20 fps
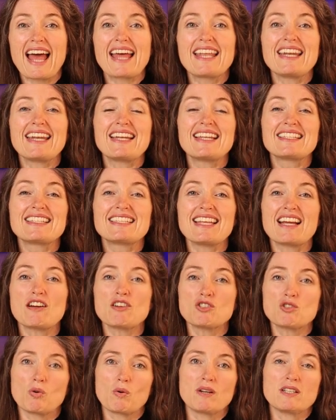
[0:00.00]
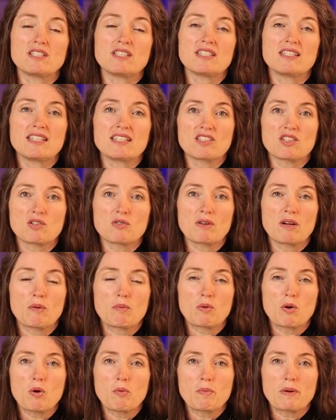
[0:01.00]
and it is their choice to disagree
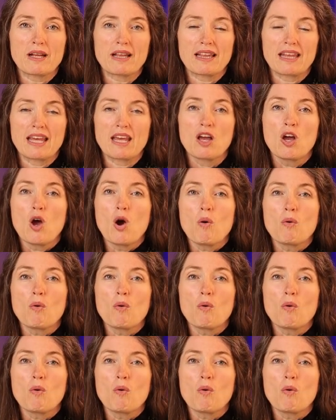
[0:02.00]
appropriately,